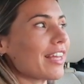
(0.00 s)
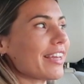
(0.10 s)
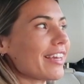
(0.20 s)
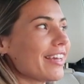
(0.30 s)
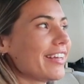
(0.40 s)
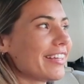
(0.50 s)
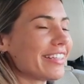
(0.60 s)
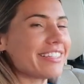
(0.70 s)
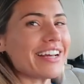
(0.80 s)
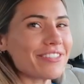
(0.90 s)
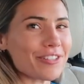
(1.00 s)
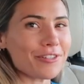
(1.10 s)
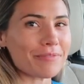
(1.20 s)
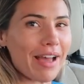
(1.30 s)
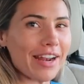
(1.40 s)
Like, this sounds
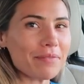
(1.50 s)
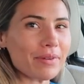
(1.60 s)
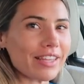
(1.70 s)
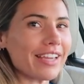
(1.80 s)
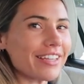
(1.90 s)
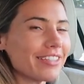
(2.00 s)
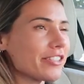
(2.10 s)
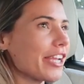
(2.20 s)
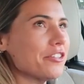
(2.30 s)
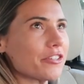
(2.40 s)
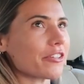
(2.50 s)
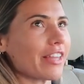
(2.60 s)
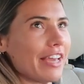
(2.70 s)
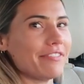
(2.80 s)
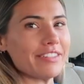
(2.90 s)
so dramatic, but like change your
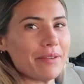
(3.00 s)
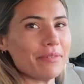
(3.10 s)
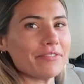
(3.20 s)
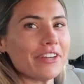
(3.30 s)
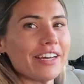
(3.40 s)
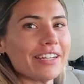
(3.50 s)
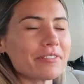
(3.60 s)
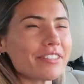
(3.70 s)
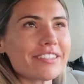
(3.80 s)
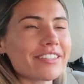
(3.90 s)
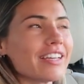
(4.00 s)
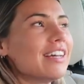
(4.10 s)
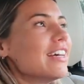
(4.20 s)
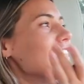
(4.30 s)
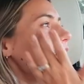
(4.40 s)
life type of good. It was,
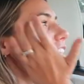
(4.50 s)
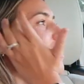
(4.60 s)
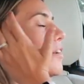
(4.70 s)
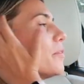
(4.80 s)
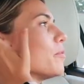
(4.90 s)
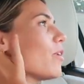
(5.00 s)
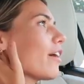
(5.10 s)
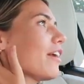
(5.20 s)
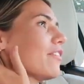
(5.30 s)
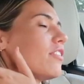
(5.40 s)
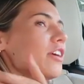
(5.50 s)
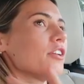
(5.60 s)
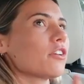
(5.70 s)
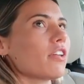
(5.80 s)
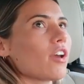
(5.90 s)
you know, when you walk out of the theater
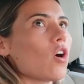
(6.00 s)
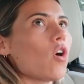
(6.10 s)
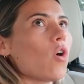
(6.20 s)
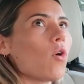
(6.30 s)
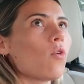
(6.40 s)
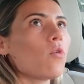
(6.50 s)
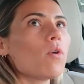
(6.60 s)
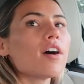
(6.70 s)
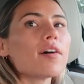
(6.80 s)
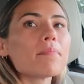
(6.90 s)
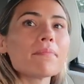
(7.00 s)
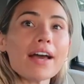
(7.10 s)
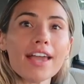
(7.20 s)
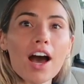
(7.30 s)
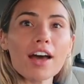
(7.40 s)
and you're like, oh
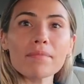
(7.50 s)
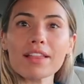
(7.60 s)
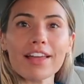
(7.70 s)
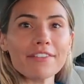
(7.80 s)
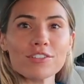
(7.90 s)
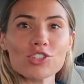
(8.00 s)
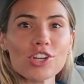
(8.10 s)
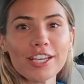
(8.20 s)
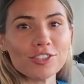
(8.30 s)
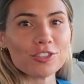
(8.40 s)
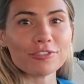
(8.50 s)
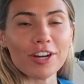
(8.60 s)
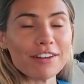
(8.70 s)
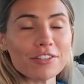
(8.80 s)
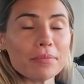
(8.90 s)
my God, my life has changed
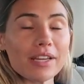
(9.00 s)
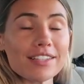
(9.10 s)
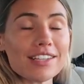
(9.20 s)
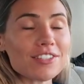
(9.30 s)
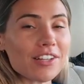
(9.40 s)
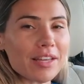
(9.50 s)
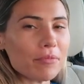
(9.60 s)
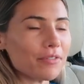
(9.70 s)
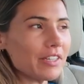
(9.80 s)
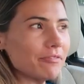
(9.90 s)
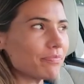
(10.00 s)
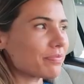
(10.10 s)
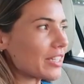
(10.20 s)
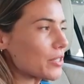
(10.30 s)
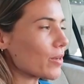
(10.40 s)
forever because I saw that movie.
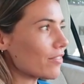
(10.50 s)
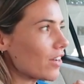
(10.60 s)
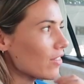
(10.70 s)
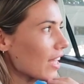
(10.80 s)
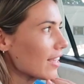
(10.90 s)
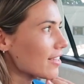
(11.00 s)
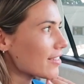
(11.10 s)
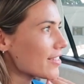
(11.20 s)
That's what I felt like.